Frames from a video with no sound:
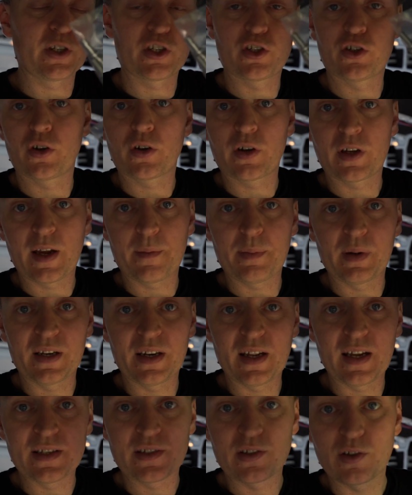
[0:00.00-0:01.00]
which took a couple of
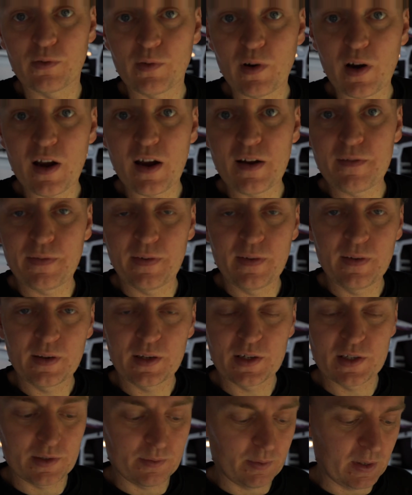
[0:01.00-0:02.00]
days to arrive
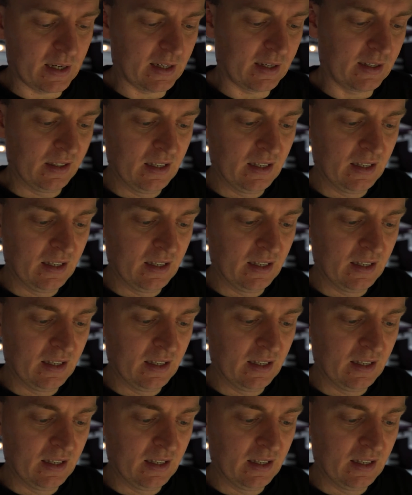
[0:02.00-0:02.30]
because we